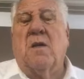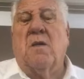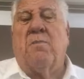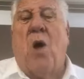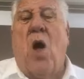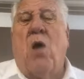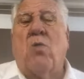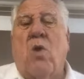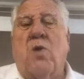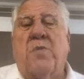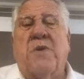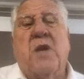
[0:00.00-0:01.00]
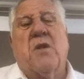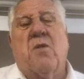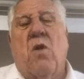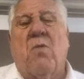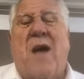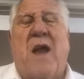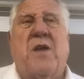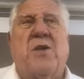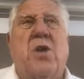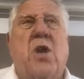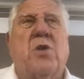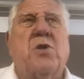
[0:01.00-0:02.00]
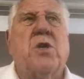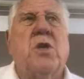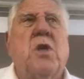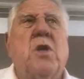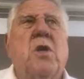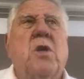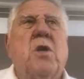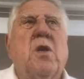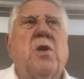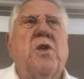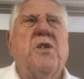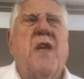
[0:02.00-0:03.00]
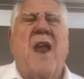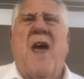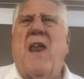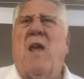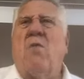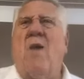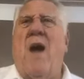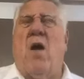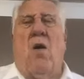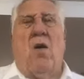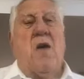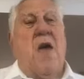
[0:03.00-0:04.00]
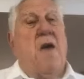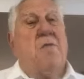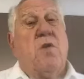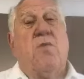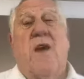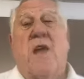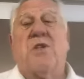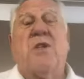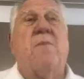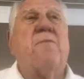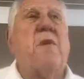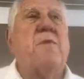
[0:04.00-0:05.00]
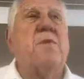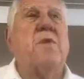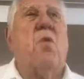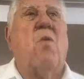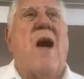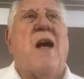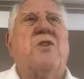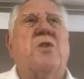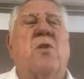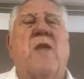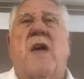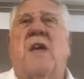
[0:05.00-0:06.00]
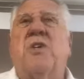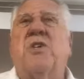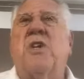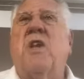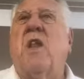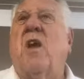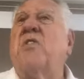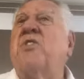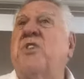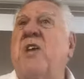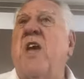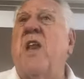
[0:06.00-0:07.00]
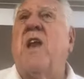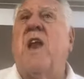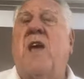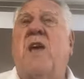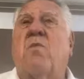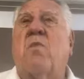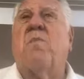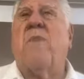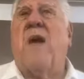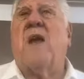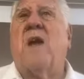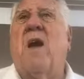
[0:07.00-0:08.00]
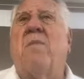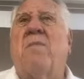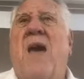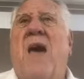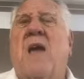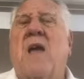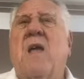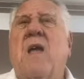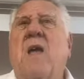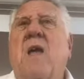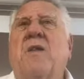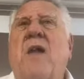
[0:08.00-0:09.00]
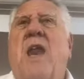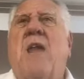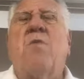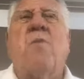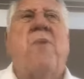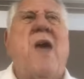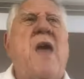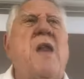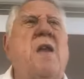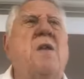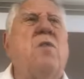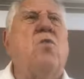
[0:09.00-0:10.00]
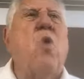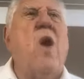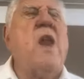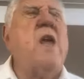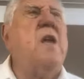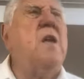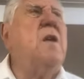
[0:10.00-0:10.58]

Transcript: Paul wrote him, said, throw him out of the church. He said, that ain't right. Oh, yeah, you've got to separate them. So, why? So they can see their sin and they can repent and come back. Then he repented and quit it.